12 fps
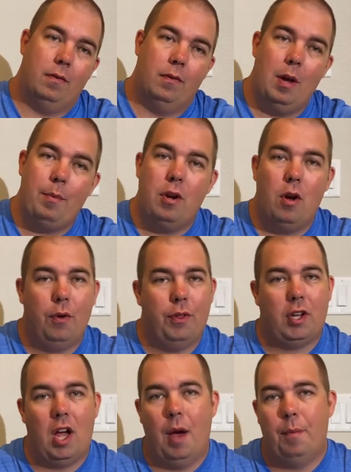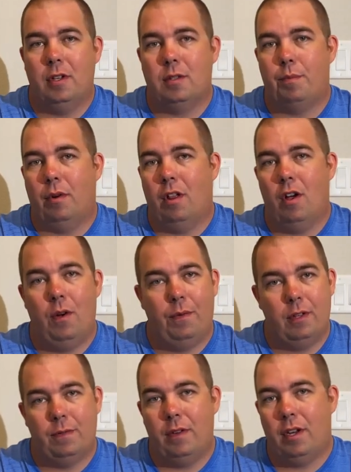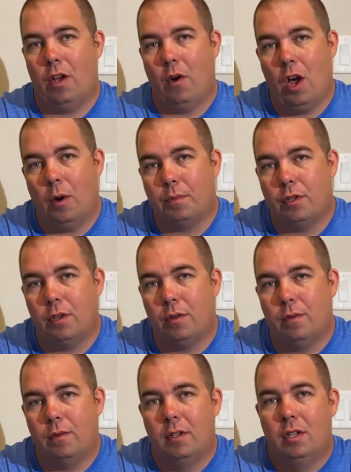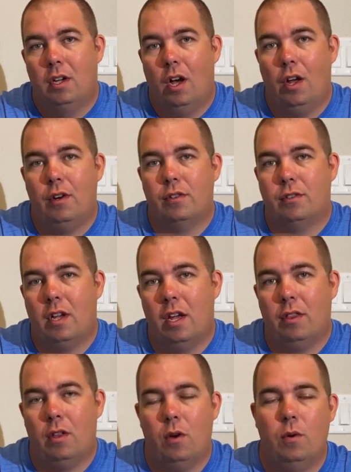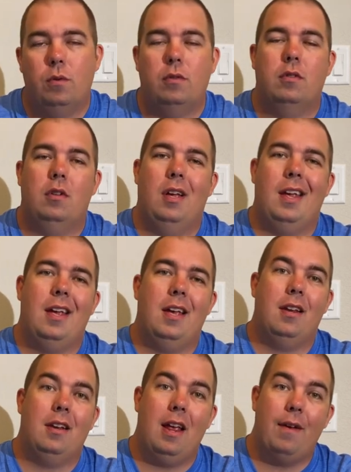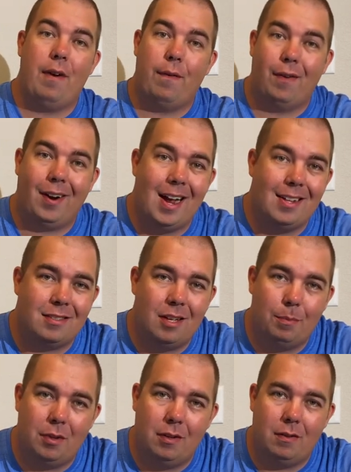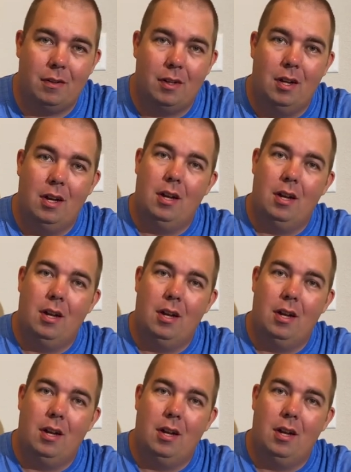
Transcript: Let me know in the comments below if this video helped you understand those, and if I forgot something,